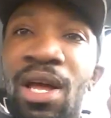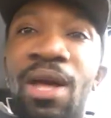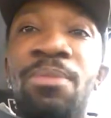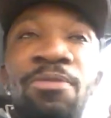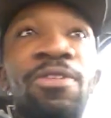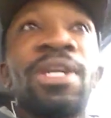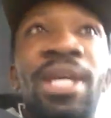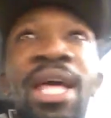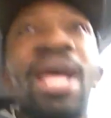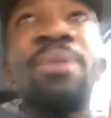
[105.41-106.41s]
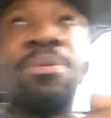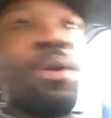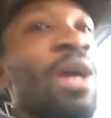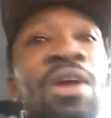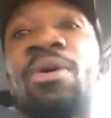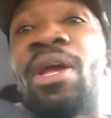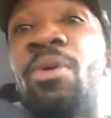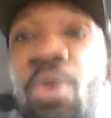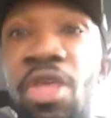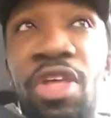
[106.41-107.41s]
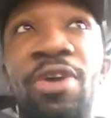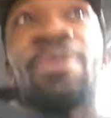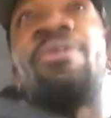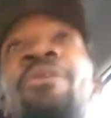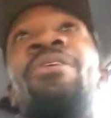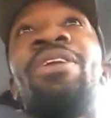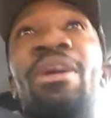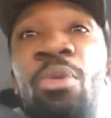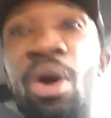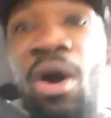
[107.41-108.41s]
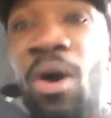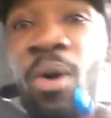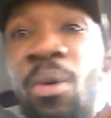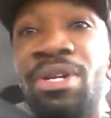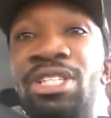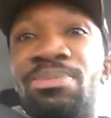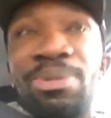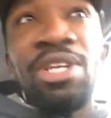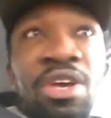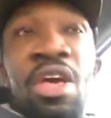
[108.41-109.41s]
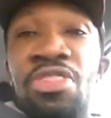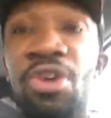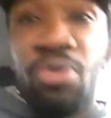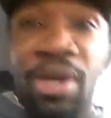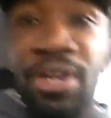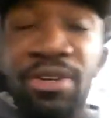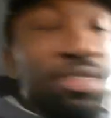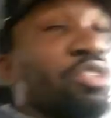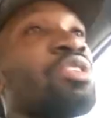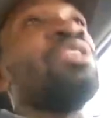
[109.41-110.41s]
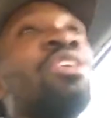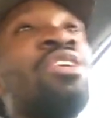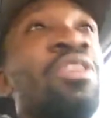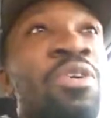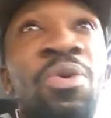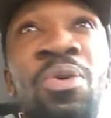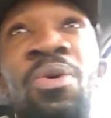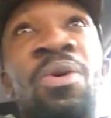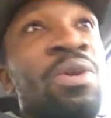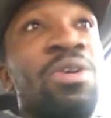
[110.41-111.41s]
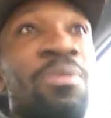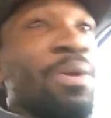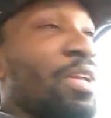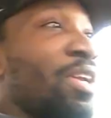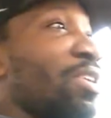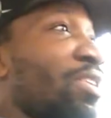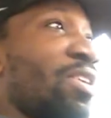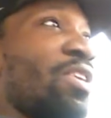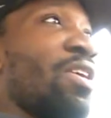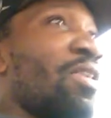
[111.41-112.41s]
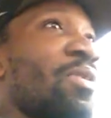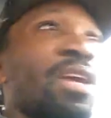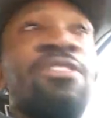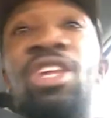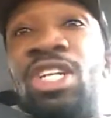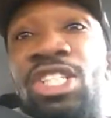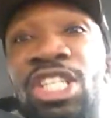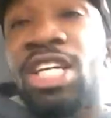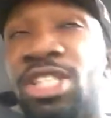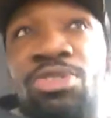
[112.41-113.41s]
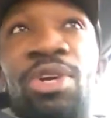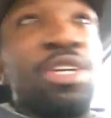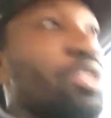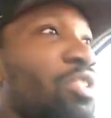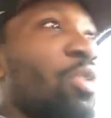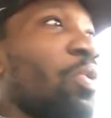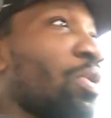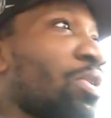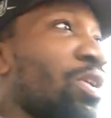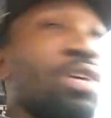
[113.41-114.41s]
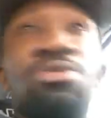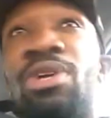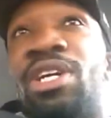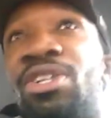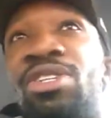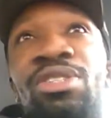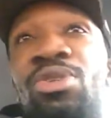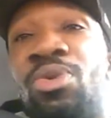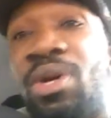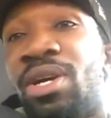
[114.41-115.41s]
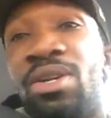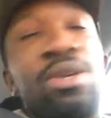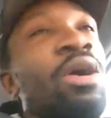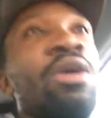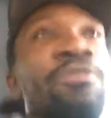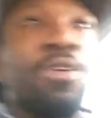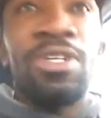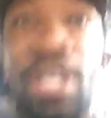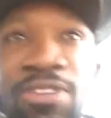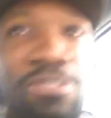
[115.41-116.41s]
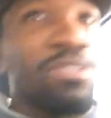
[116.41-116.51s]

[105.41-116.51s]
I'm fucking happy. I don't care where they go. They will always be the Raiders. I don't care if they're the Texas Raiders, Oakland Raiders. Fuck that.